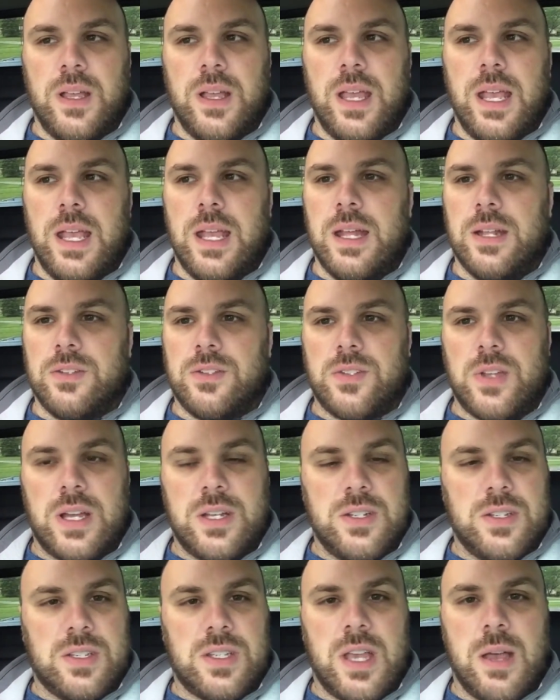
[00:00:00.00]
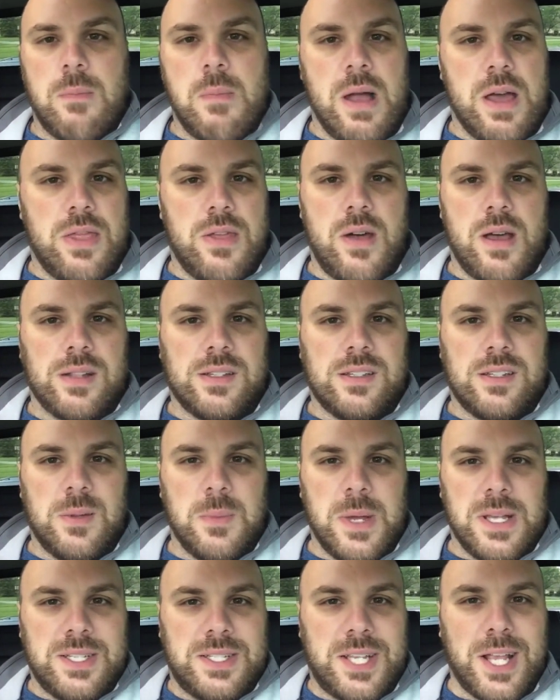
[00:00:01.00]
And so I just kept my thoughts to
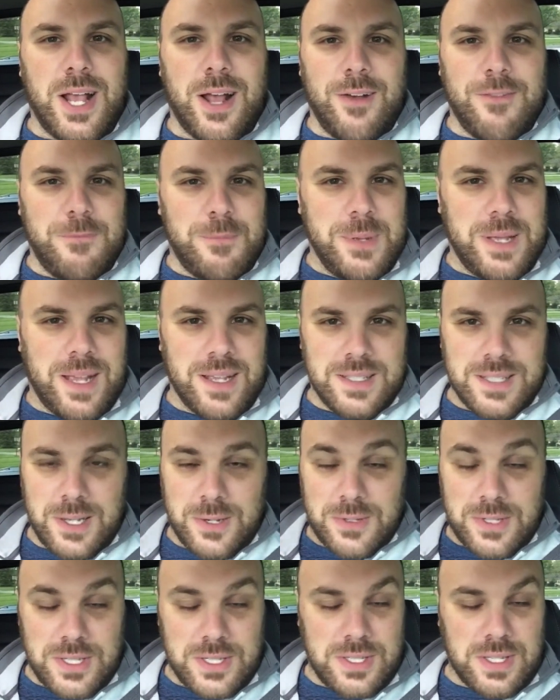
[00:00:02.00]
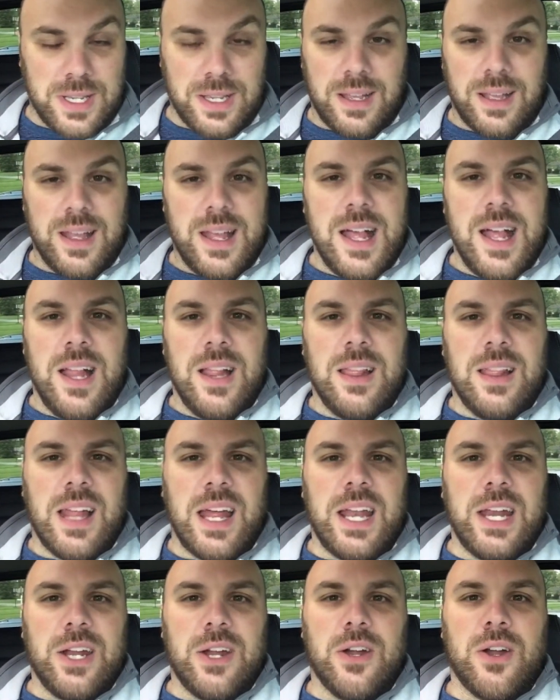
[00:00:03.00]
myself because I was just like
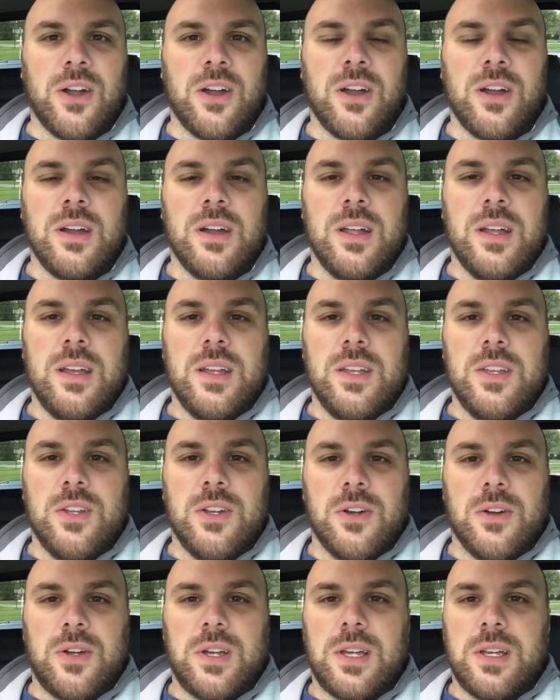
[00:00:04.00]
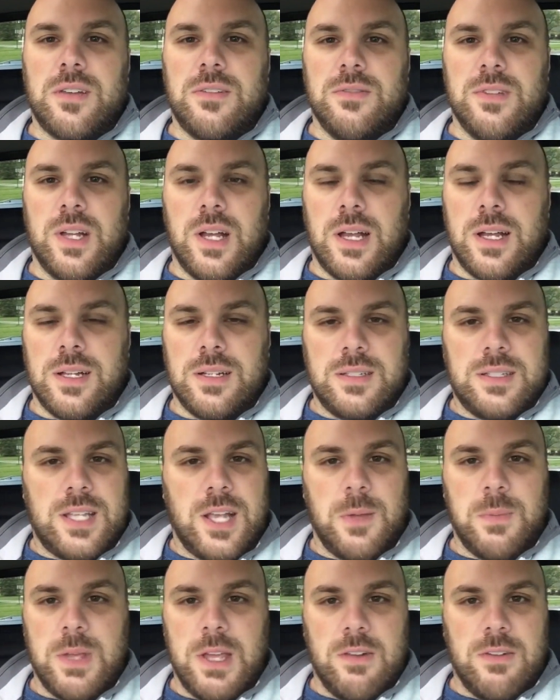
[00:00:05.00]
letting her, you know,
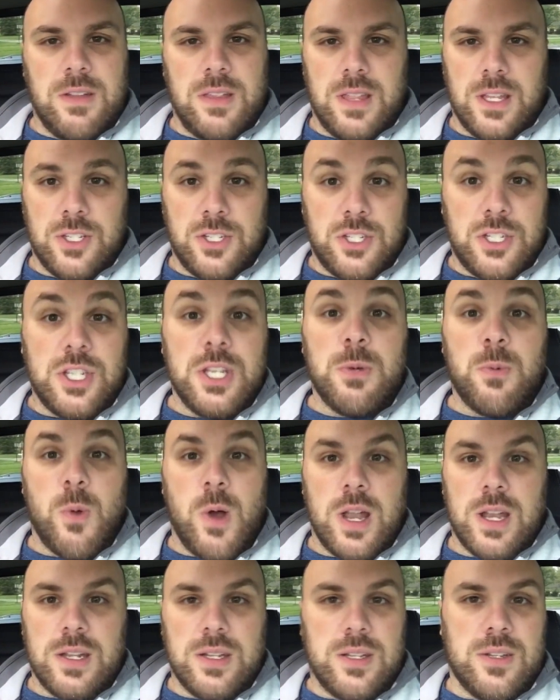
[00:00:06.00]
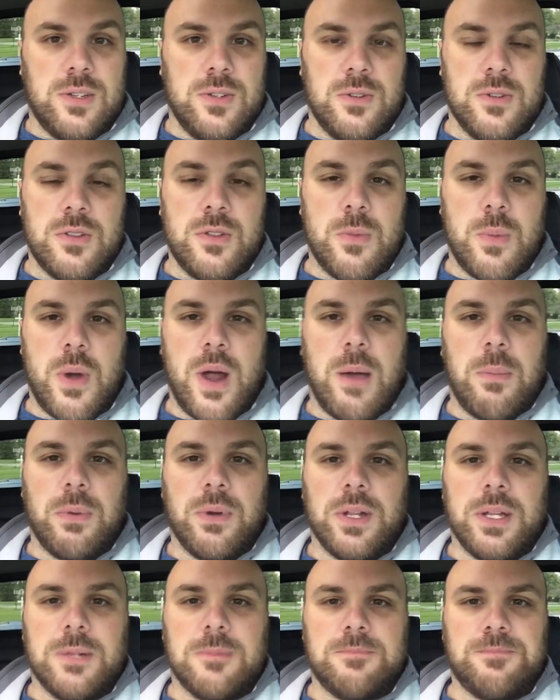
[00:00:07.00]
tell me everything she wanted to do to the
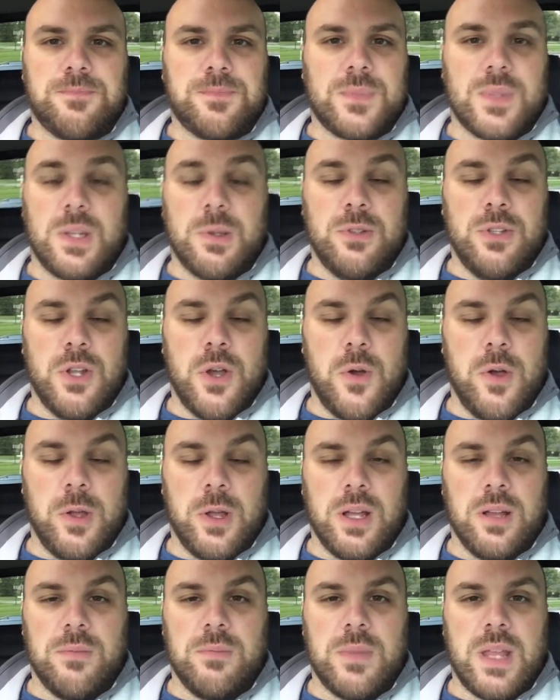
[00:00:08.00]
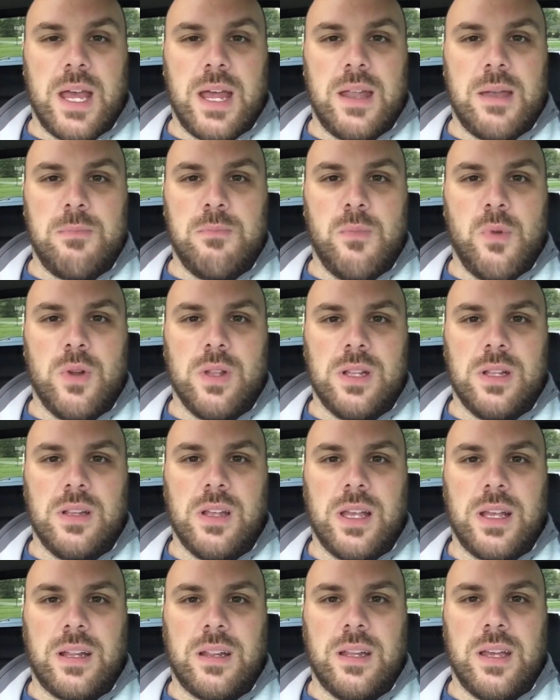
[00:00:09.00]
property, knowing that more than
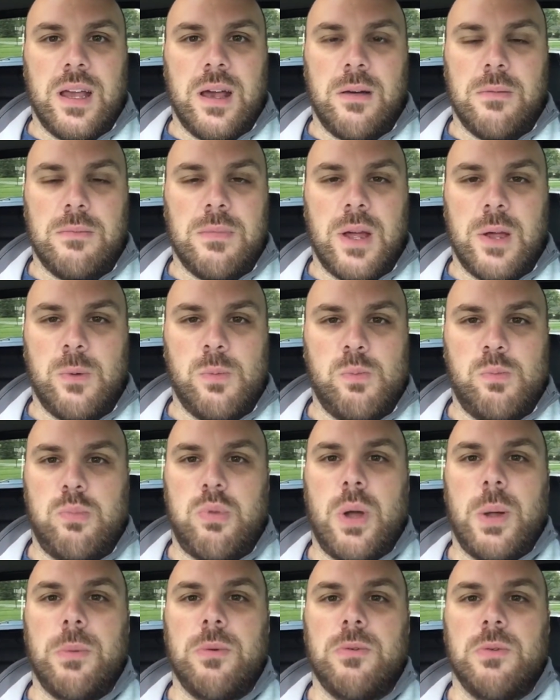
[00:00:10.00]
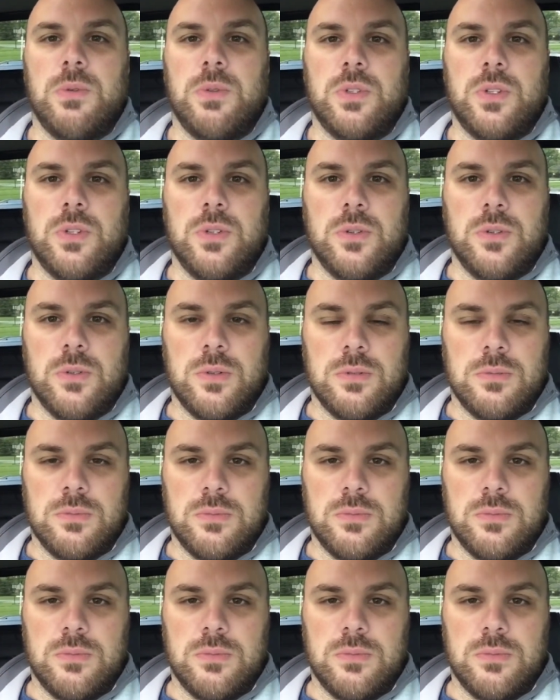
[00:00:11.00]
likely I probably won't do